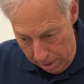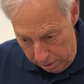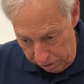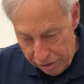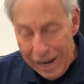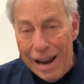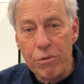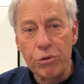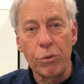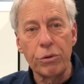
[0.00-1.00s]

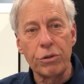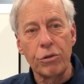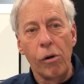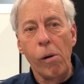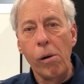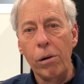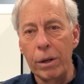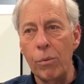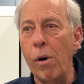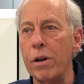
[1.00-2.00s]
sound sources all
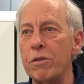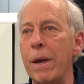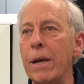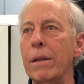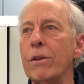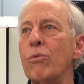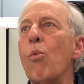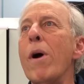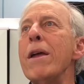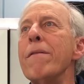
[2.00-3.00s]
at once, making this
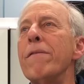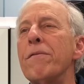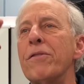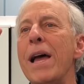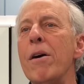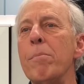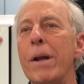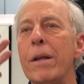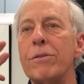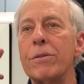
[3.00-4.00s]
wave of sound,
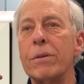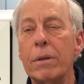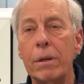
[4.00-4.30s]
but it's